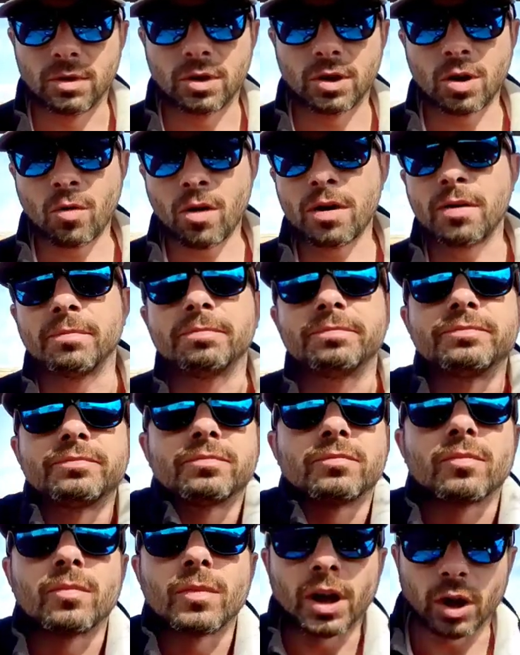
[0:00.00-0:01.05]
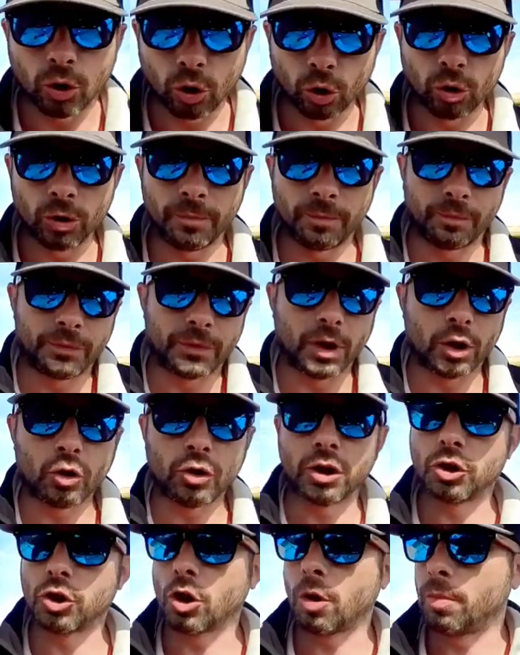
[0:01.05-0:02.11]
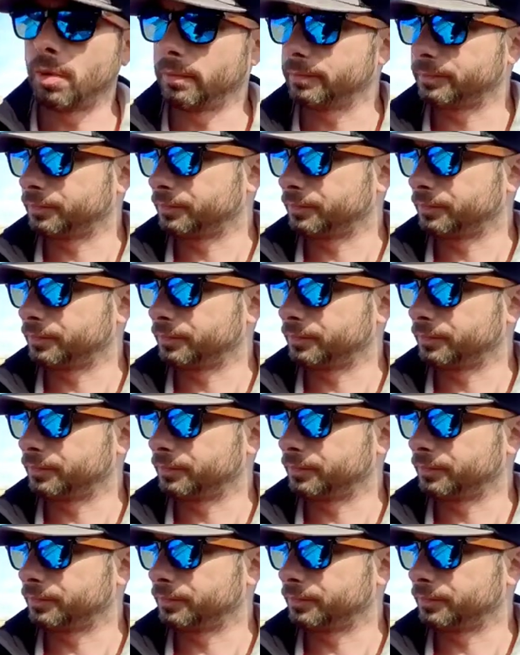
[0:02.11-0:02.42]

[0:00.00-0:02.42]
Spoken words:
You know what? They're cool. They do the job.